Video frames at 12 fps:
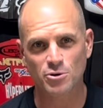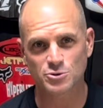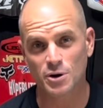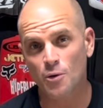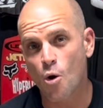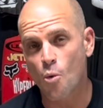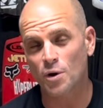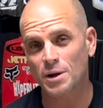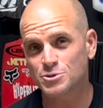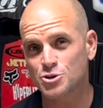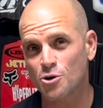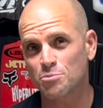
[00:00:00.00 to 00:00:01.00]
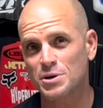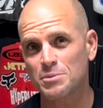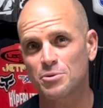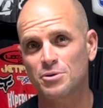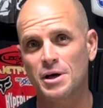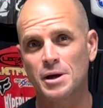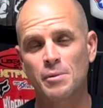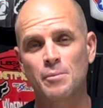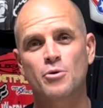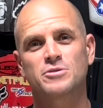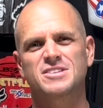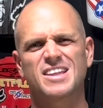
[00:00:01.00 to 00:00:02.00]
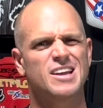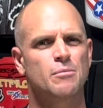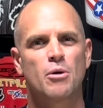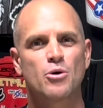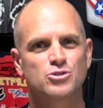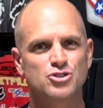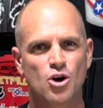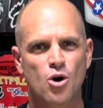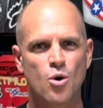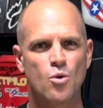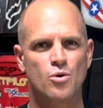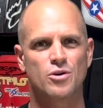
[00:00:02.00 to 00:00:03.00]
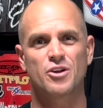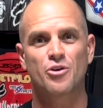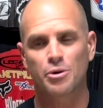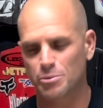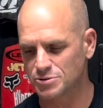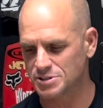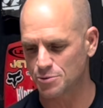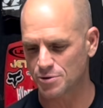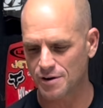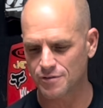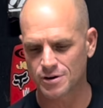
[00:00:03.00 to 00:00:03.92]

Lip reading: When I'm showing people like my boards at like a boat show or at OWC, whatever,